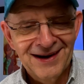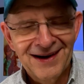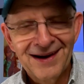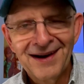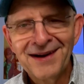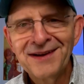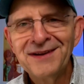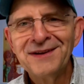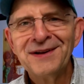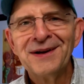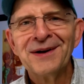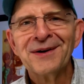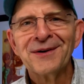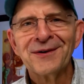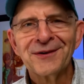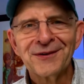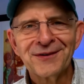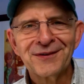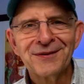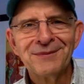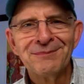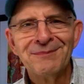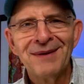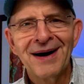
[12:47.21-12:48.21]

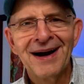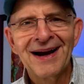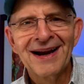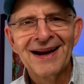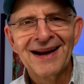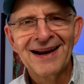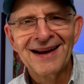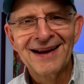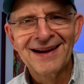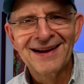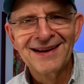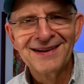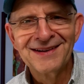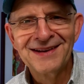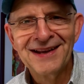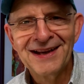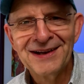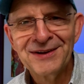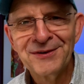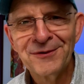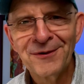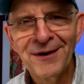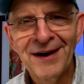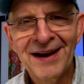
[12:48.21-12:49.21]
years by
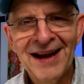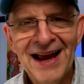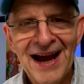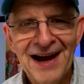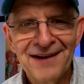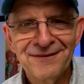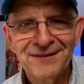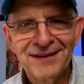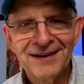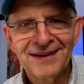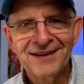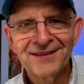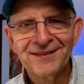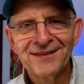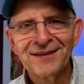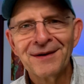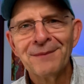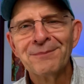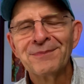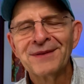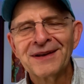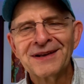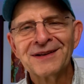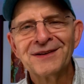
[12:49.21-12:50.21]
continuing having
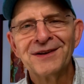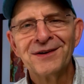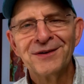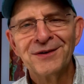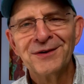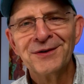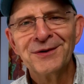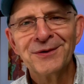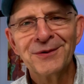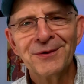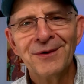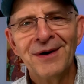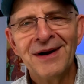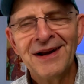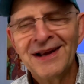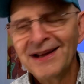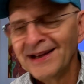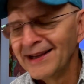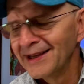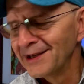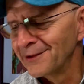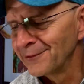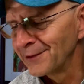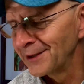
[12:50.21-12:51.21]
something to do
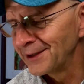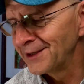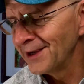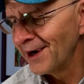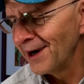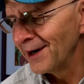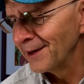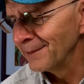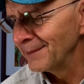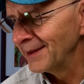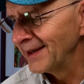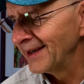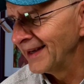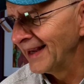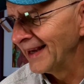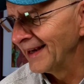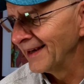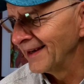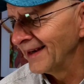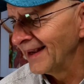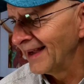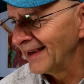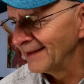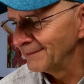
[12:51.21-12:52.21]
in retirement.
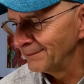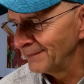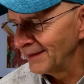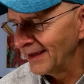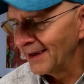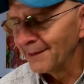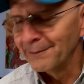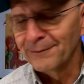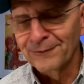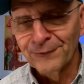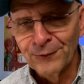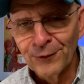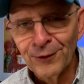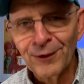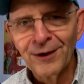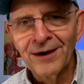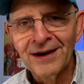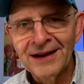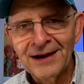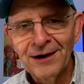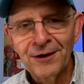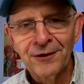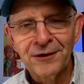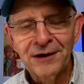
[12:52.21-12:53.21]
And I'm
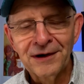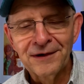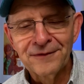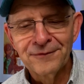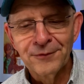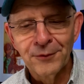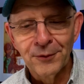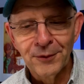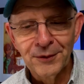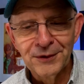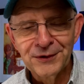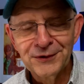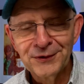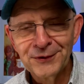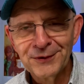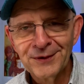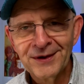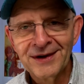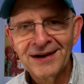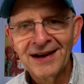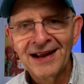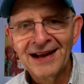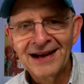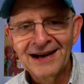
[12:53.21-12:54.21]
really looking forward to
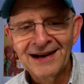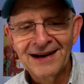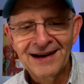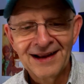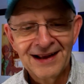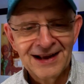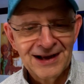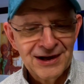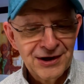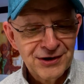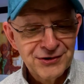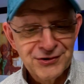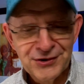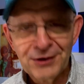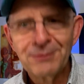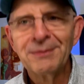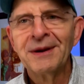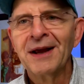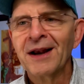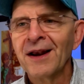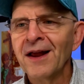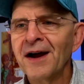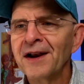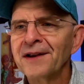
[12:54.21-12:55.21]
it, and should
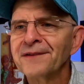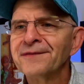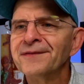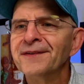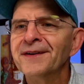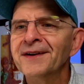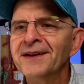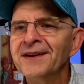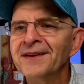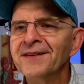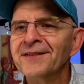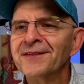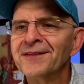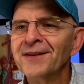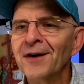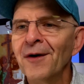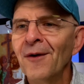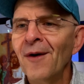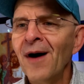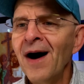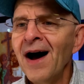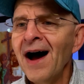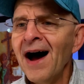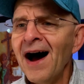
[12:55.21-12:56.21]
be a lot of fun.
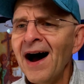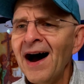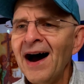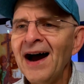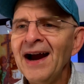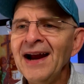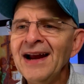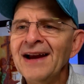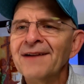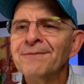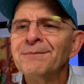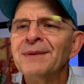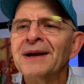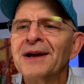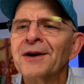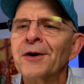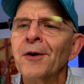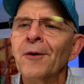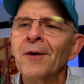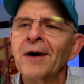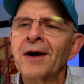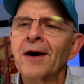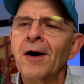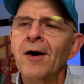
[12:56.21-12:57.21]
So I have been
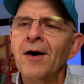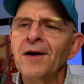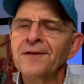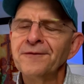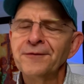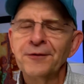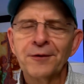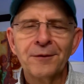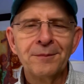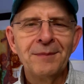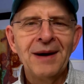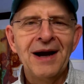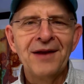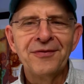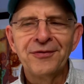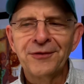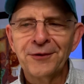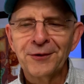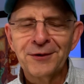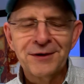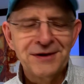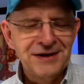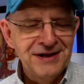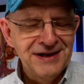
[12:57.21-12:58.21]
going on for about
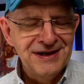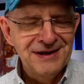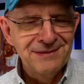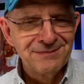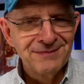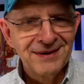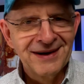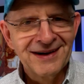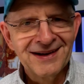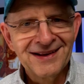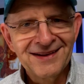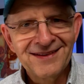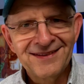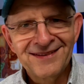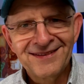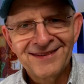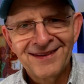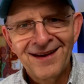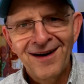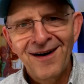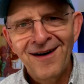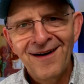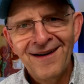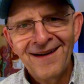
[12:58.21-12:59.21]
13
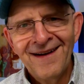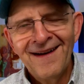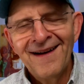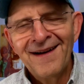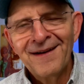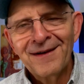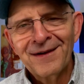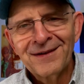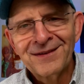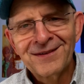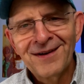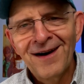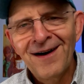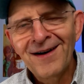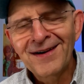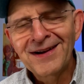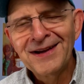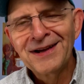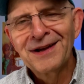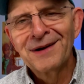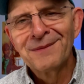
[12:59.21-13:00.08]
minutes talking